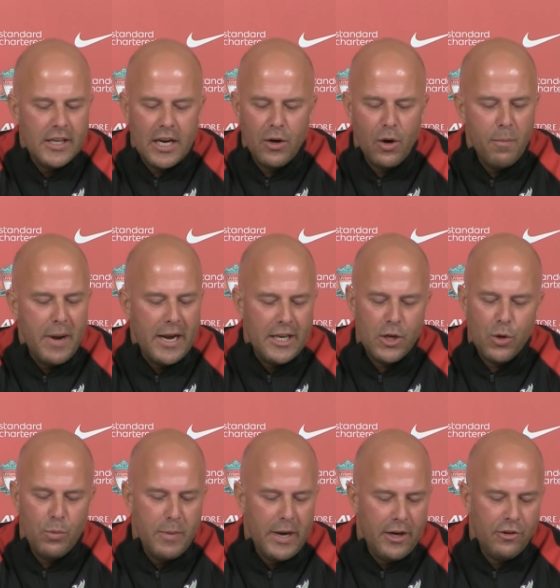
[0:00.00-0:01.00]
There are many
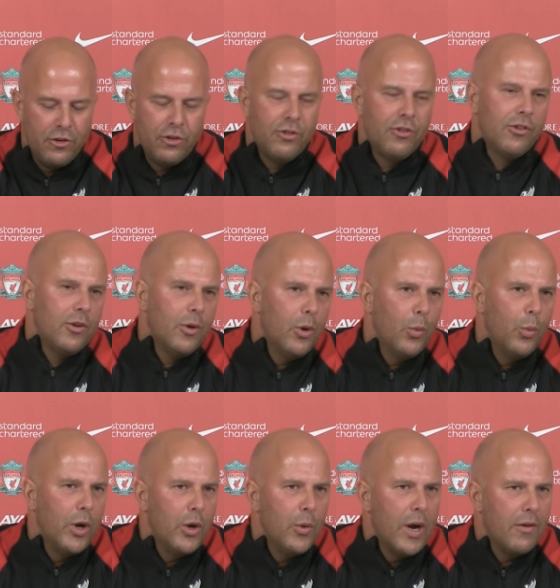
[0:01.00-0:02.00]
good managers
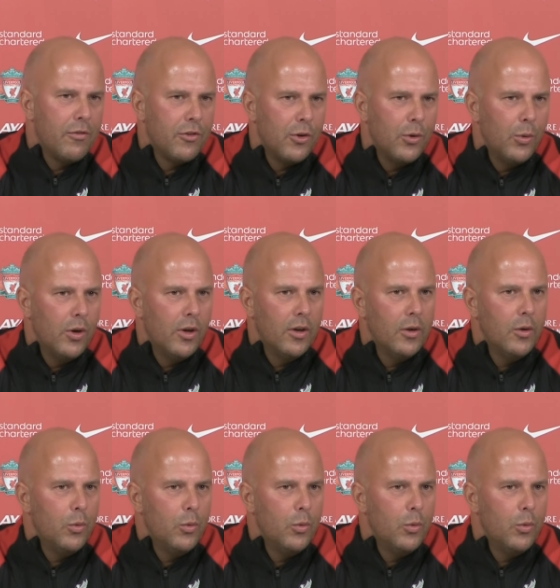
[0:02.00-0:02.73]
where you have to, uh,